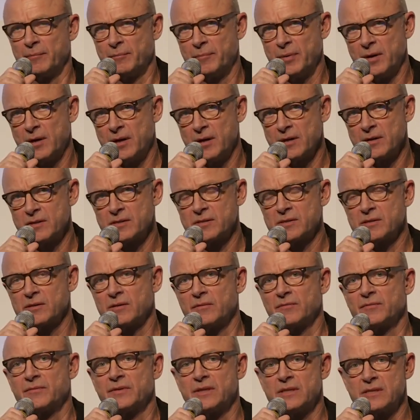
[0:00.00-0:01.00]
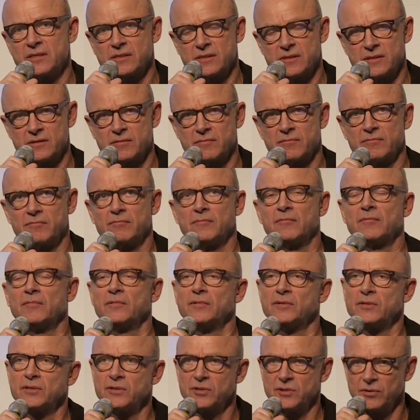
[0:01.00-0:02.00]
parts of this
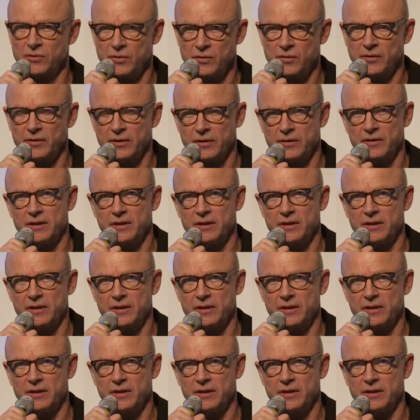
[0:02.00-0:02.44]
story